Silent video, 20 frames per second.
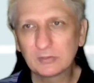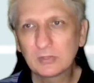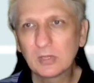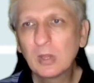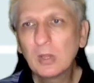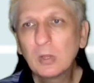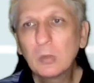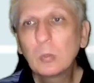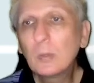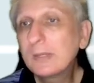
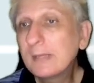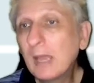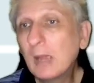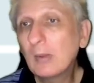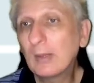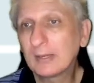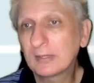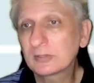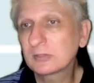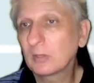
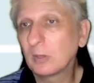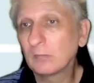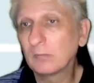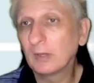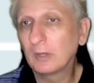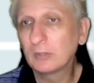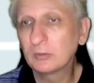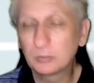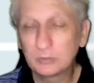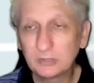experiences, we
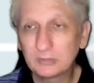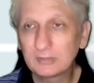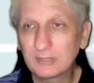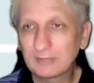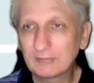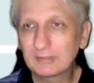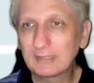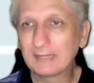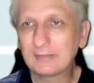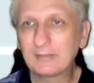know how to
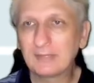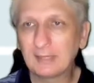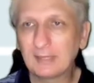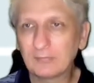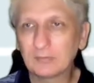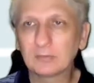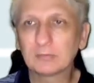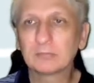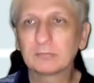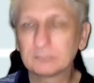solve those. We
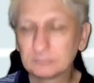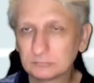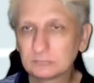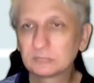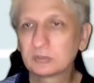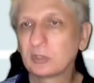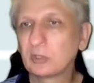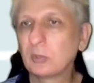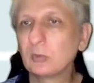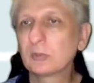just have to take
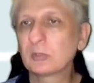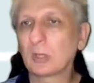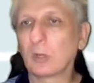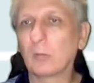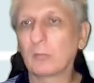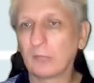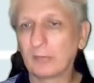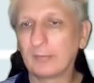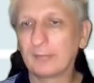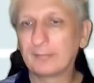the effort
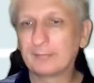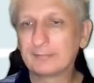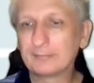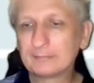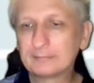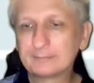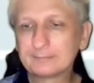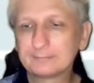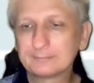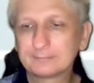to
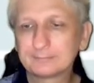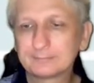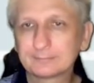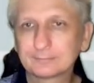solve them.